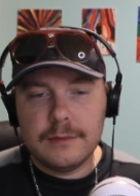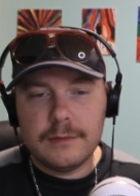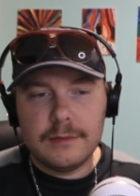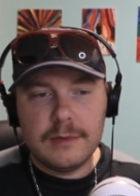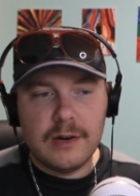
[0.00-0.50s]

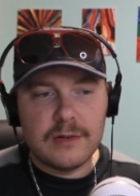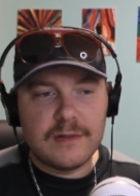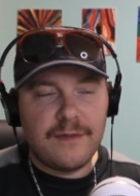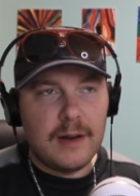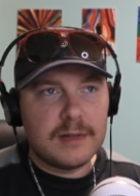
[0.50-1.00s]
There's a
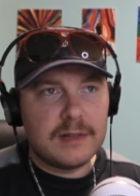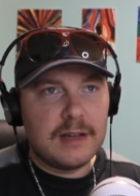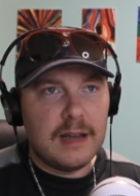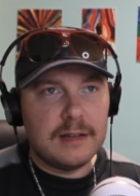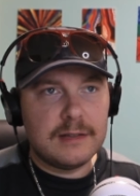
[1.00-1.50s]
famous
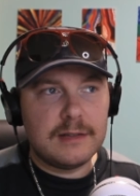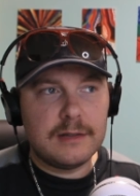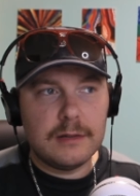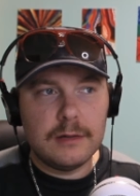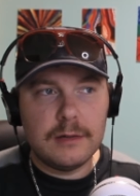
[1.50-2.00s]
case
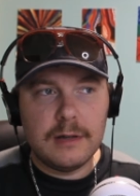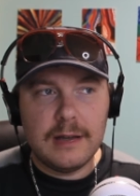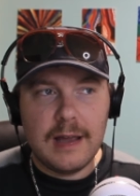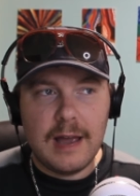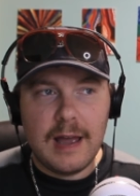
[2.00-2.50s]

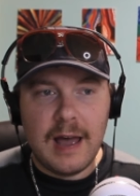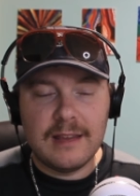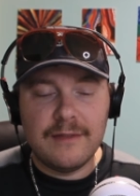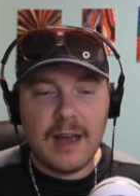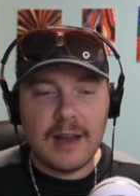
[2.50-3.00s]
at the
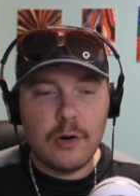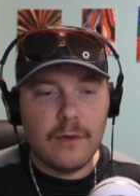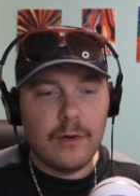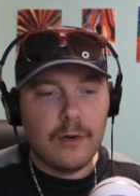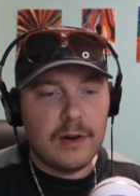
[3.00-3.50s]

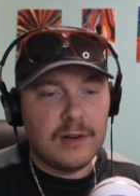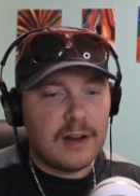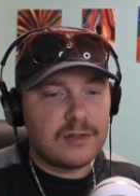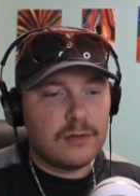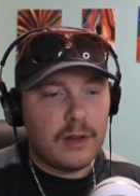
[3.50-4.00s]
Vancouver
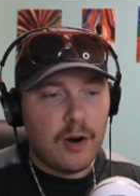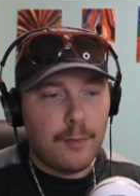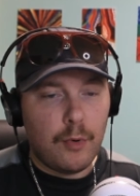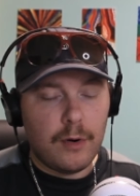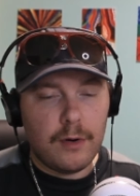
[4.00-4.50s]
International
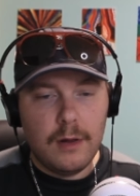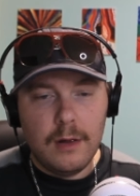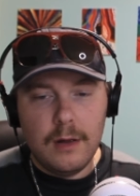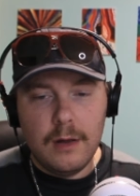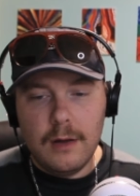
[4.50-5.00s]
Airport
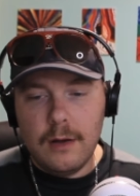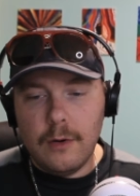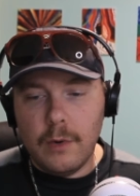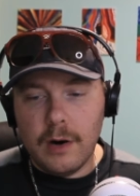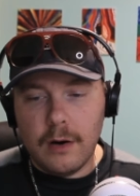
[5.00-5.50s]

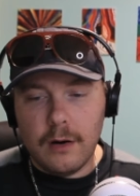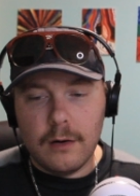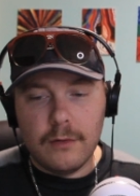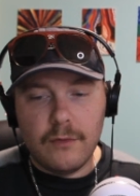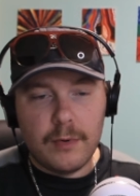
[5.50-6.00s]
where
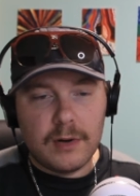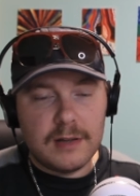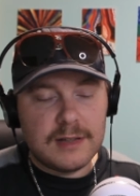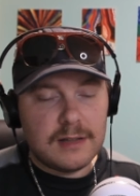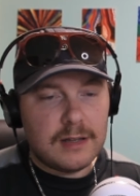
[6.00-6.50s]
Robert
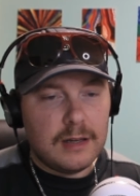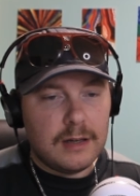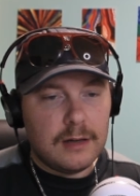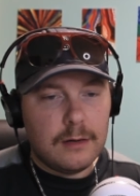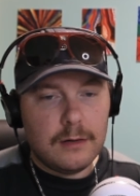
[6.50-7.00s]
Kaczynski
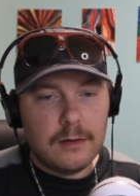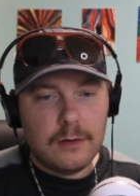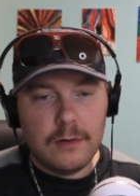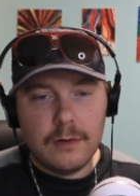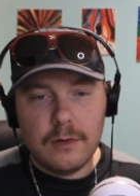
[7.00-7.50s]

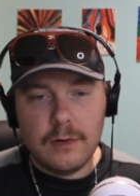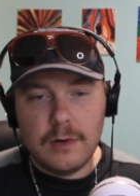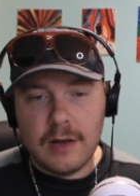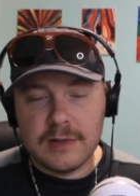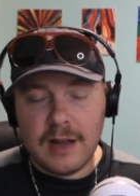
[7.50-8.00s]

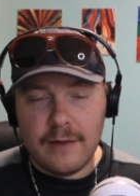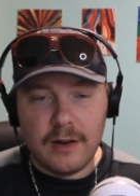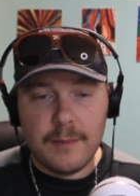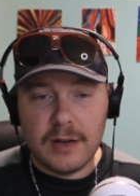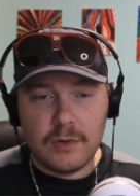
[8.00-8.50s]
was having a
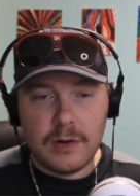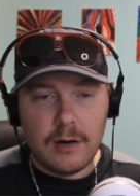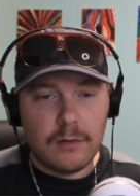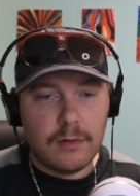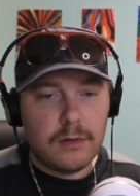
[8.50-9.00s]
mental
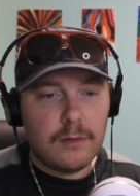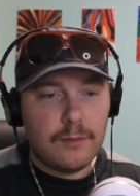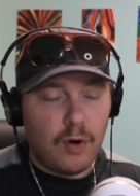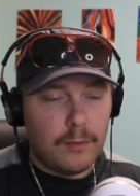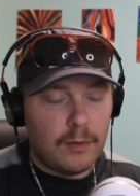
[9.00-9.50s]
health
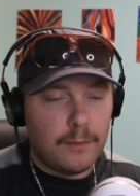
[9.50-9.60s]
problem,